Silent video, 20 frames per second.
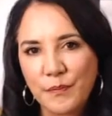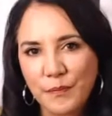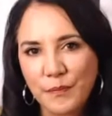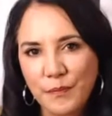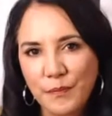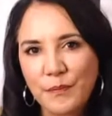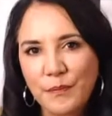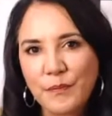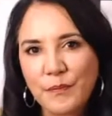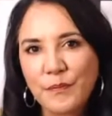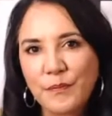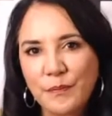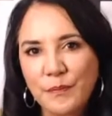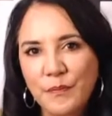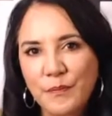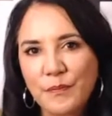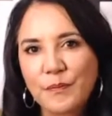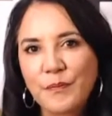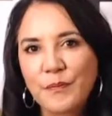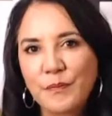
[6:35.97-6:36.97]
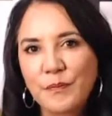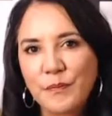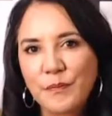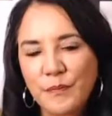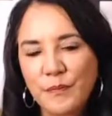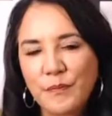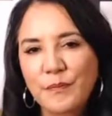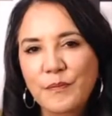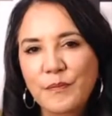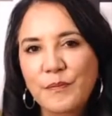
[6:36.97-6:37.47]

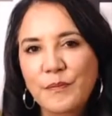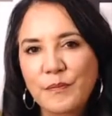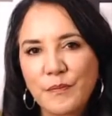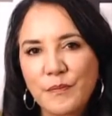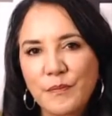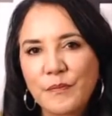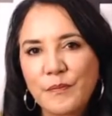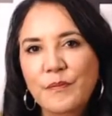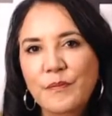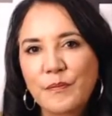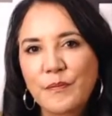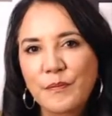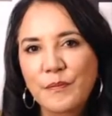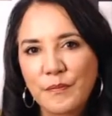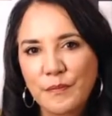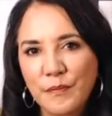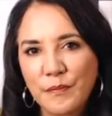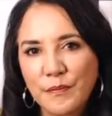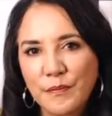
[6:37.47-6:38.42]
The person shown says nothing.